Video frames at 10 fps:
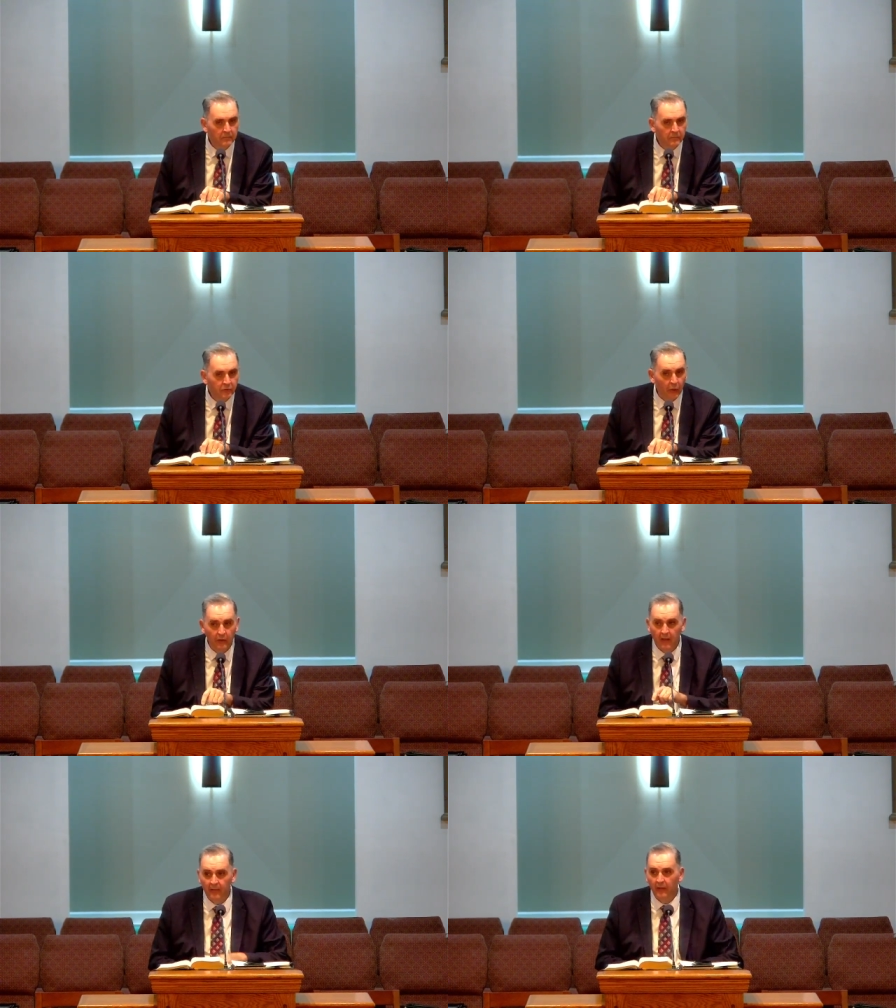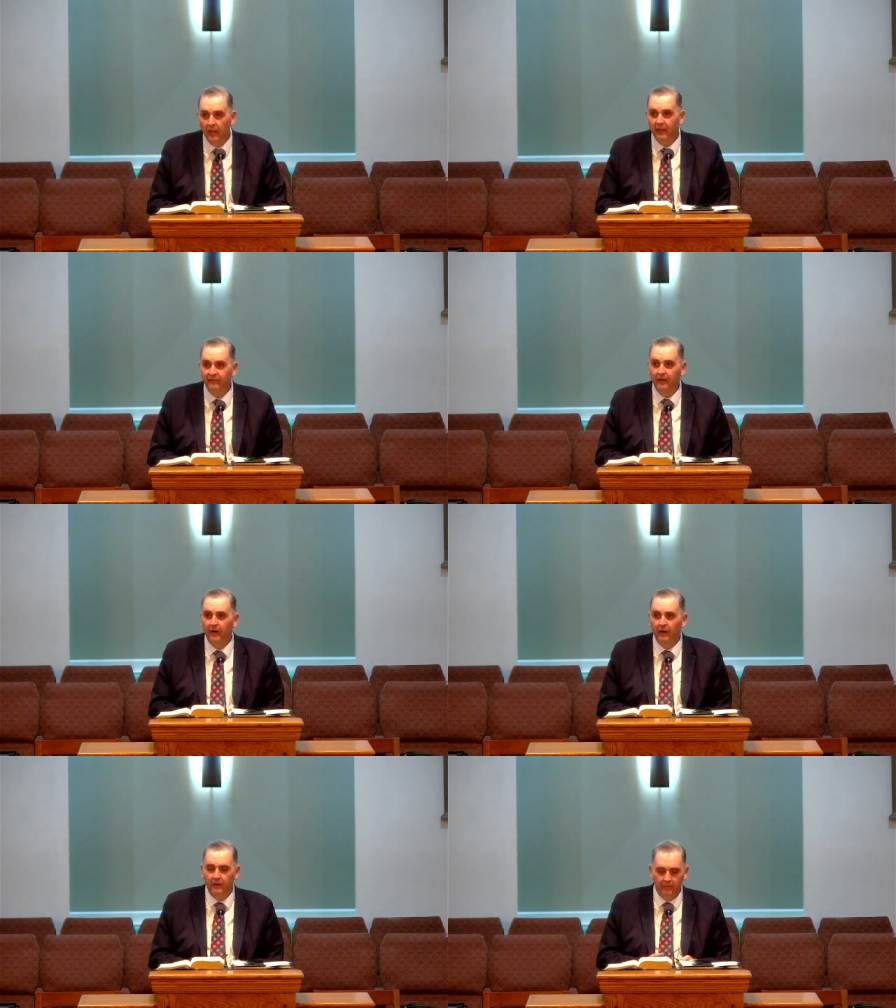turned on the light for
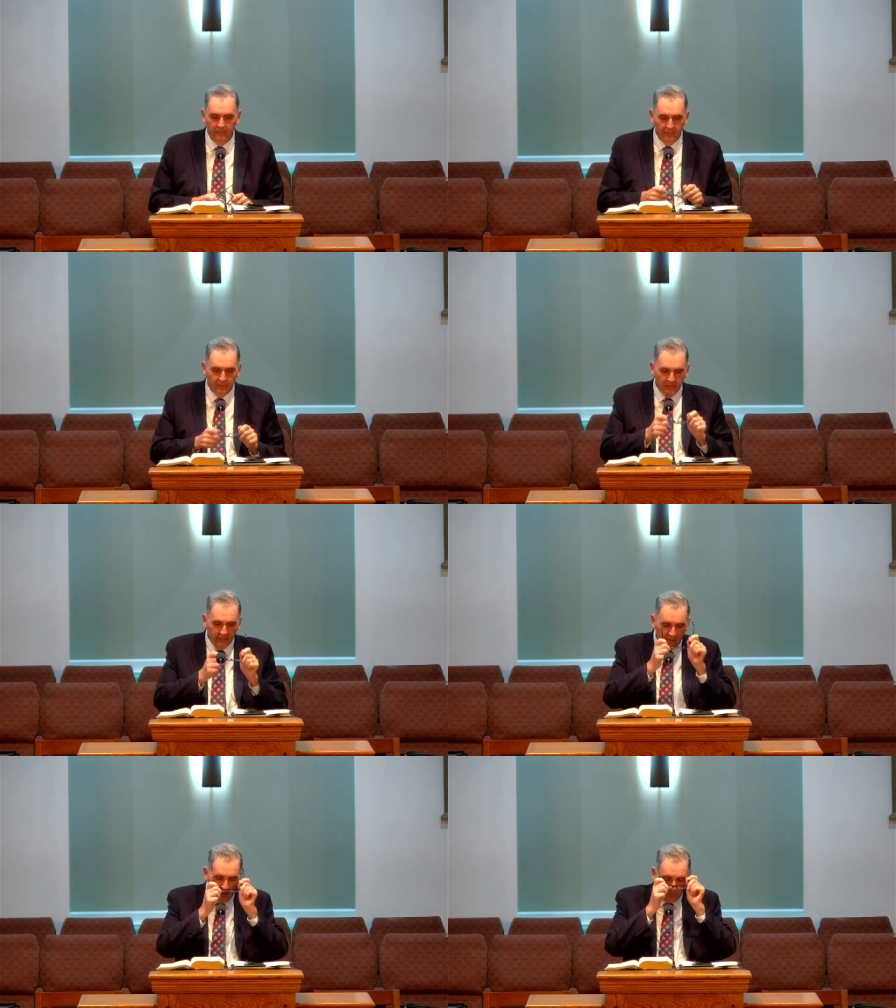her. I'm